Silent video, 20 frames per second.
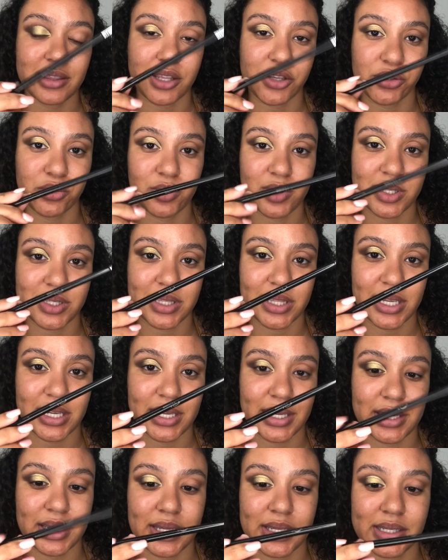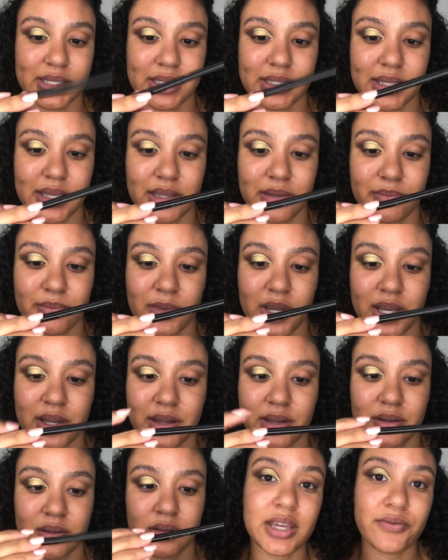This was the
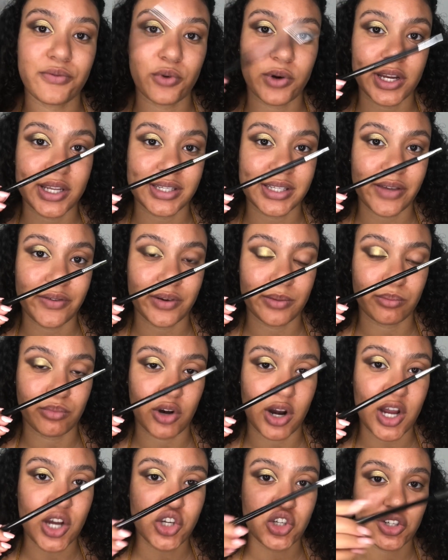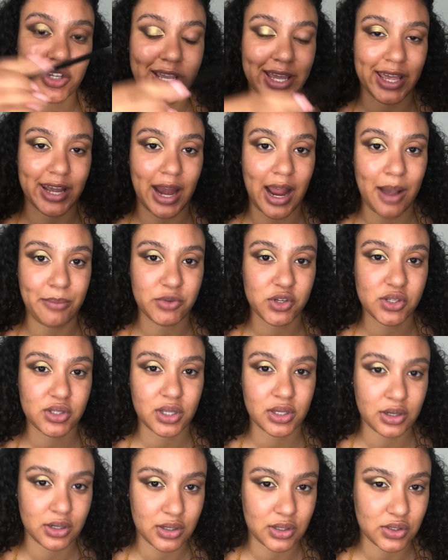Sigma E47 brush, and I'm just
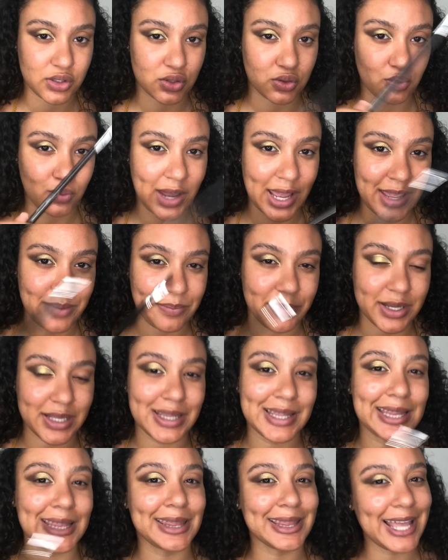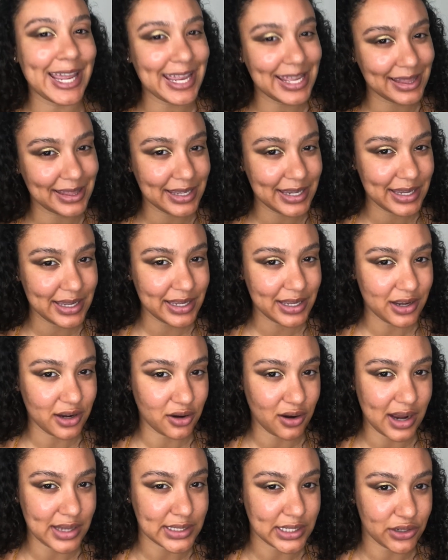gonna swipe lightly
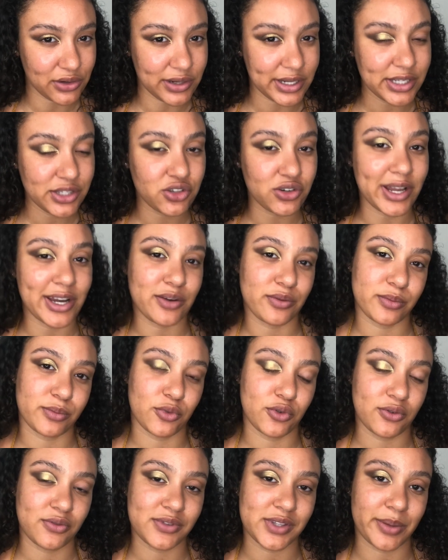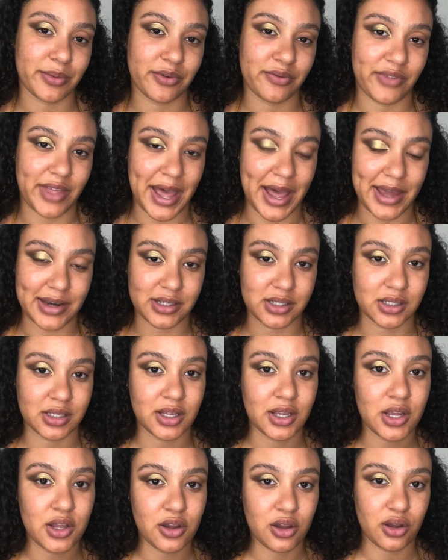across the crease, try to remove some of that
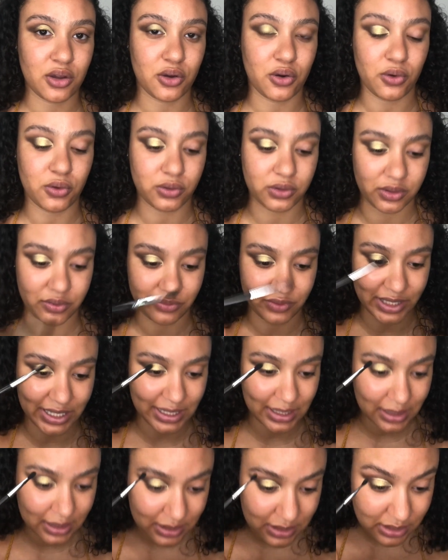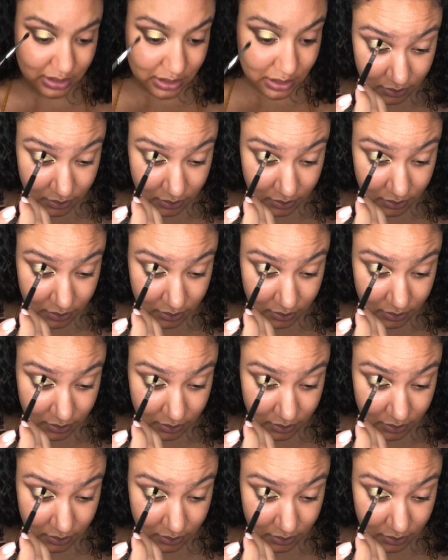gold flakes.